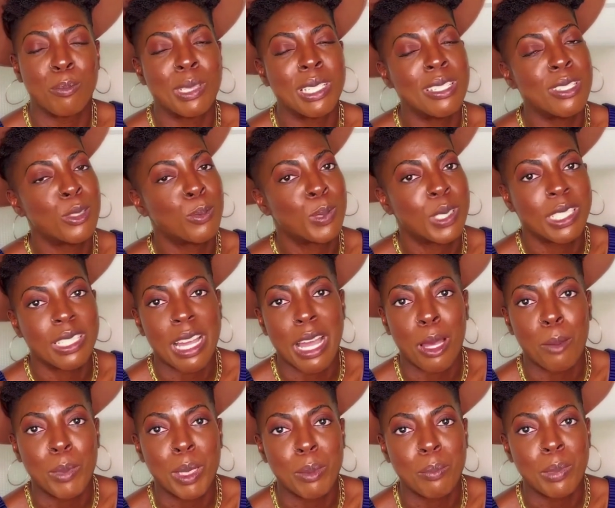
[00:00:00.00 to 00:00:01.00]
please put a
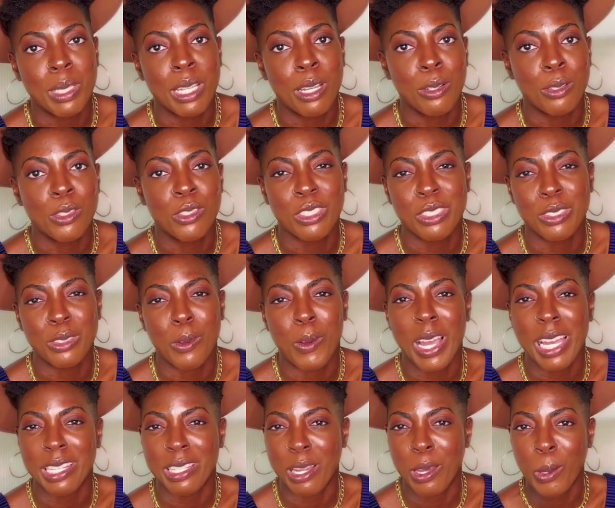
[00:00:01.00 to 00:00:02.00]
comment below just so
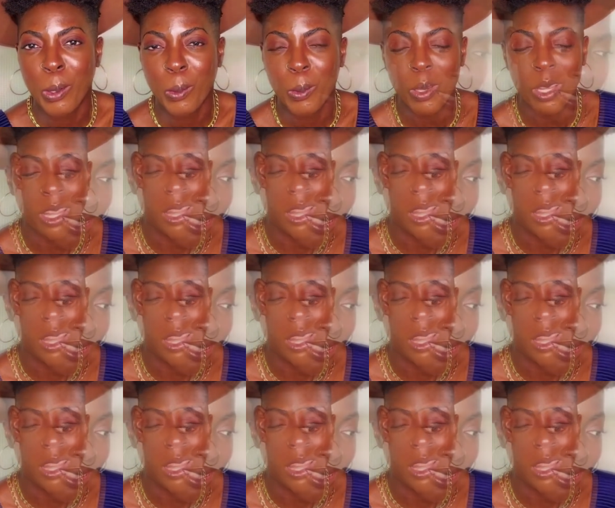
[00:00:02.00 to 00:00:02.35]
I know.